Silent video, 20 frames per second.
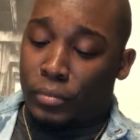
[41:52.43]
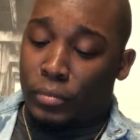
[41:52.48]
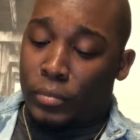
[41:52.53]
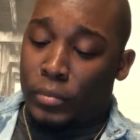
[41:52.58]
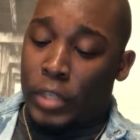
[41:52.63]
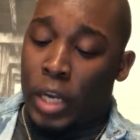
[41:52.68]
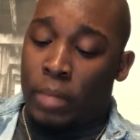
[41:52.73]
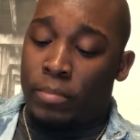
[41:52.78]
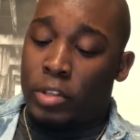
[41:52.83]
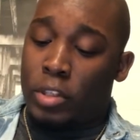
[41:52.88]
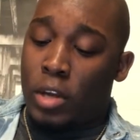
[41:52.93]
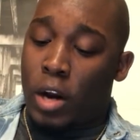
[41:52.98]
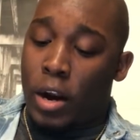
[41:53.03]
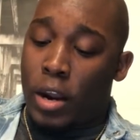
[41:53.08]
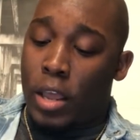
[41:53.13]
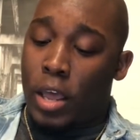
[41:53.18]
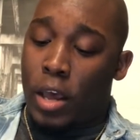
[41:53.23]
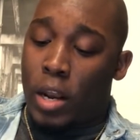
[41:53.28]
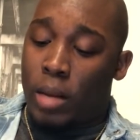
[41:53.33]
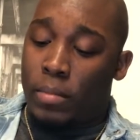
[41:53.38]
I'm
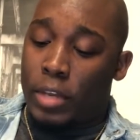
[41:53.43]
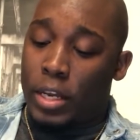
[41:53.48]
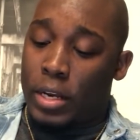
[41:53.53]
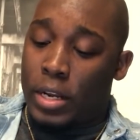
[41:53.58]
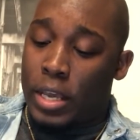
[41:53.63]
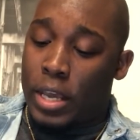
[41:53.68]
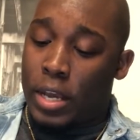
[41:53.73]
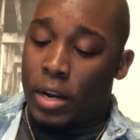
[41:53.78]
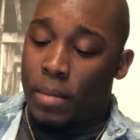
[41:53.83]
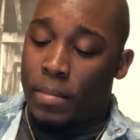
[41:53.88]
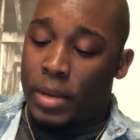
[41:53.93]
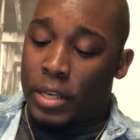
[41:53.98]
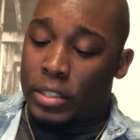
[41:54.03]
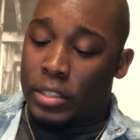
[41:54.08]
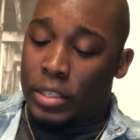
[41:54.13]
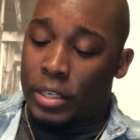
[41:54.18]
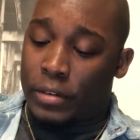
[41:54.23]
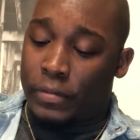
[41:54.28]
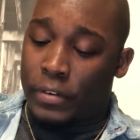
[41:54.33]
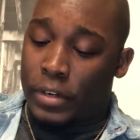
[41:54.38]
sorry, y'all. I'm getting ahead of
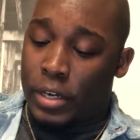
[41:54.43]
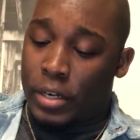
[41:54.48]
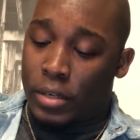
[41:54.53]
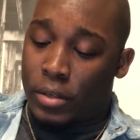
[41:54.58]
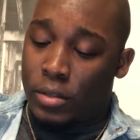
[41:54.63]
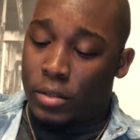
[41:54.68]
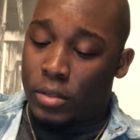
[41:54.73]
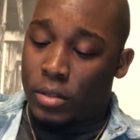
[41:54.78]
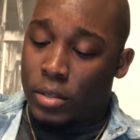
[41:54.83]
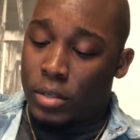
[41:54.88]
myself now.